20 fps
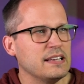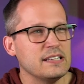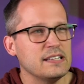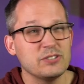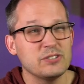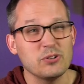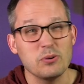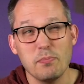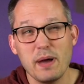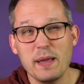
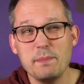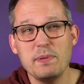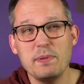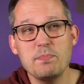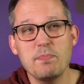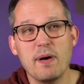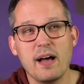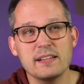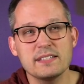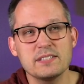So it might be
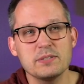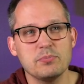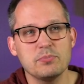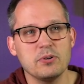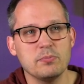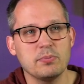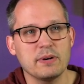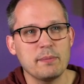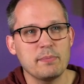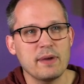
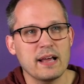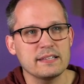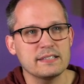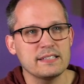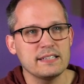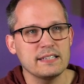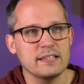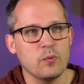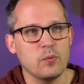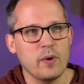possible, but I'm not
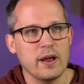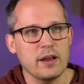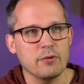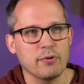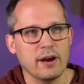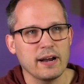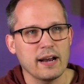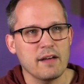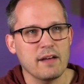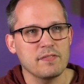seeing a way
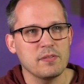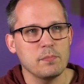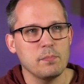right off the